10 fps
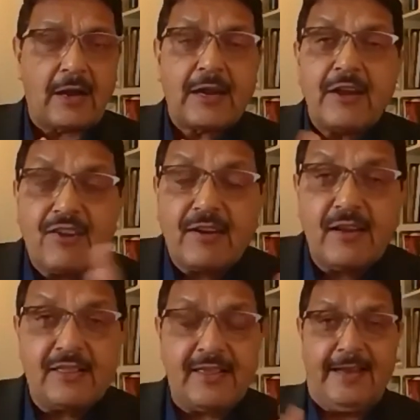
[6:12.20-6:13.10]

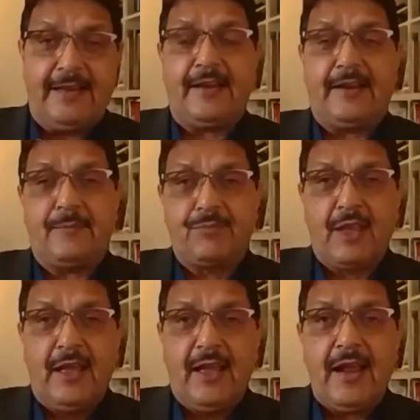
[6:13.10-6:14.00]
critical thinking.
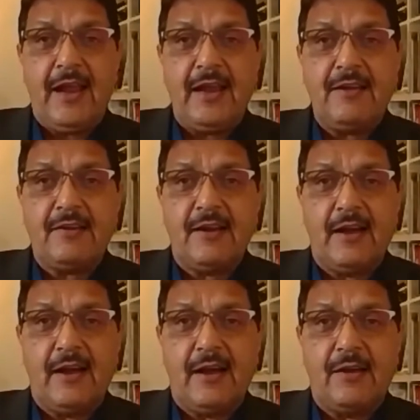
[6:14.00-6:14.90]
And
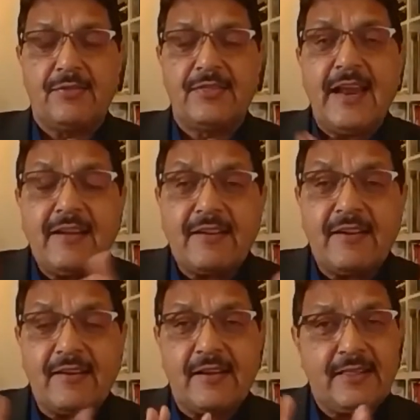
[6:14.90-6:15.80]
that
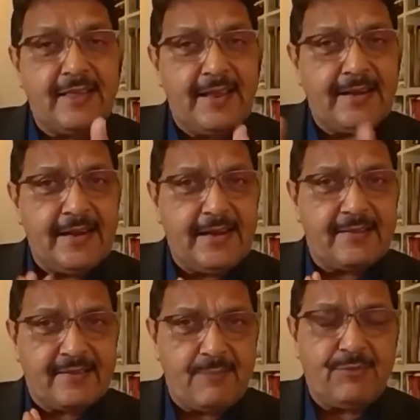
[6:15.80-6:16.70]
critical thinking
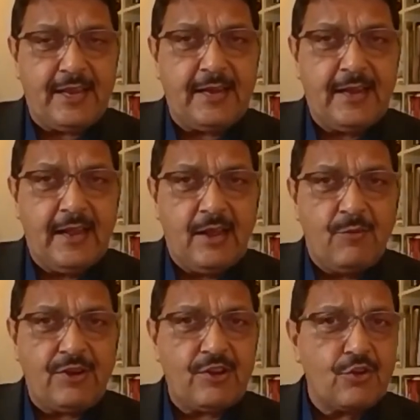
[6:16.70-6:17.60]
is something
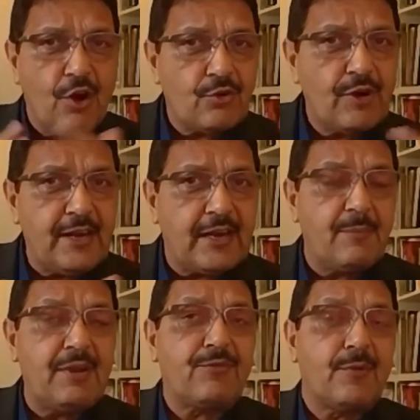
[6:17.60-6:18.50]
which is not only
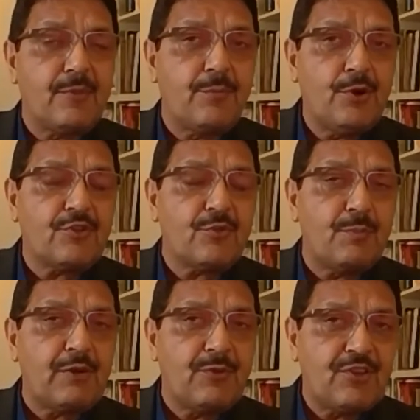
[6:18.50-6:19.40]
coming from the books,
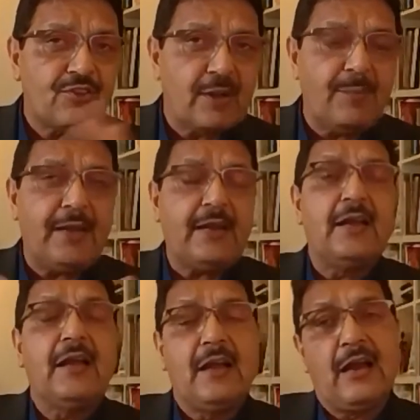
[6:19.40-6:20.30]
but which is coming
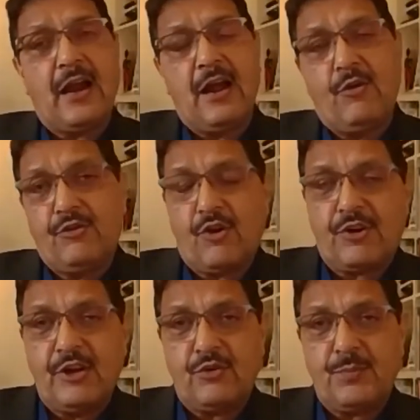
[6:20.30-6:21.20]
around
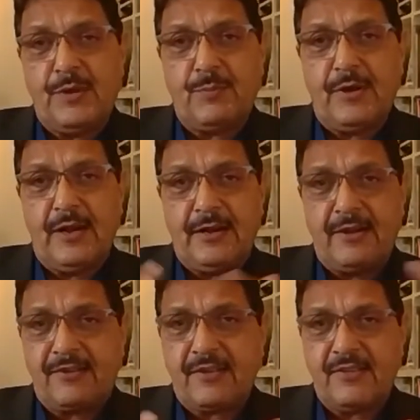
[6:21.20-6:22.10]
talking to people and
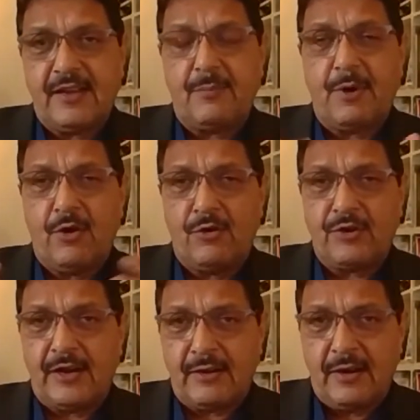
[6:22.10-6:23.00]
discussing
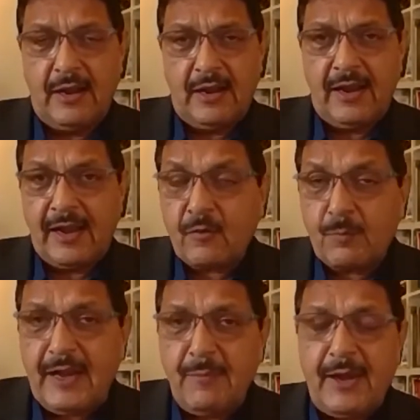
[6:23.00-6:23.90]
about, and
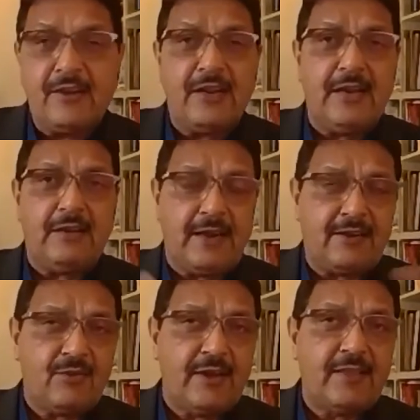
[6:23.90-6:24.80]
experimenting.
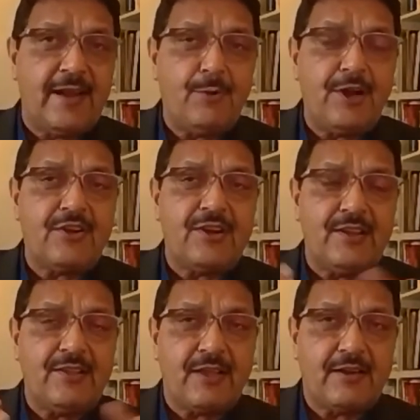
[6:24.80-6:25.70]
That's why the
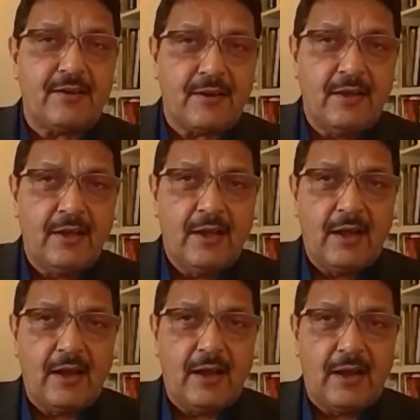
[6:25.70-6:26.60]
laboratories and
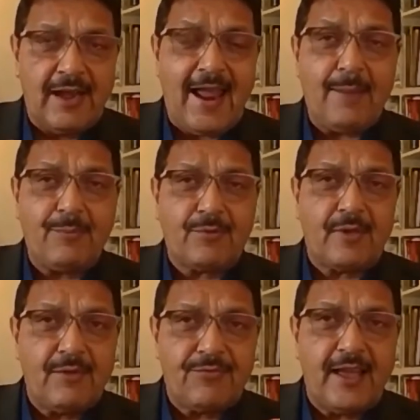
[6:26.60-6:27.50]

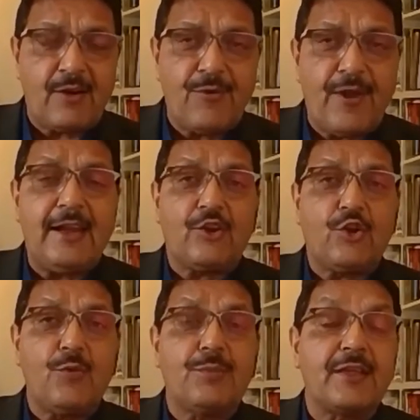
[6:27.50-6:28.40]
labs, if they are well
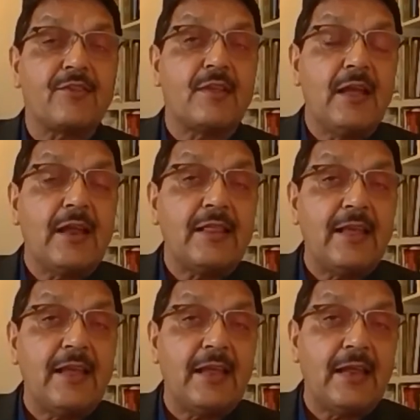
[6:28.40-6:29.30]
equipped, this
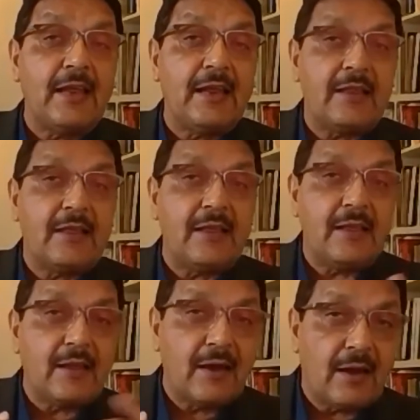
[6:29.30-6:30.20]

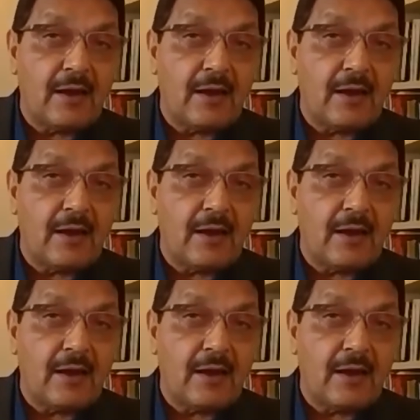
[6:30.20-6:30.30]
the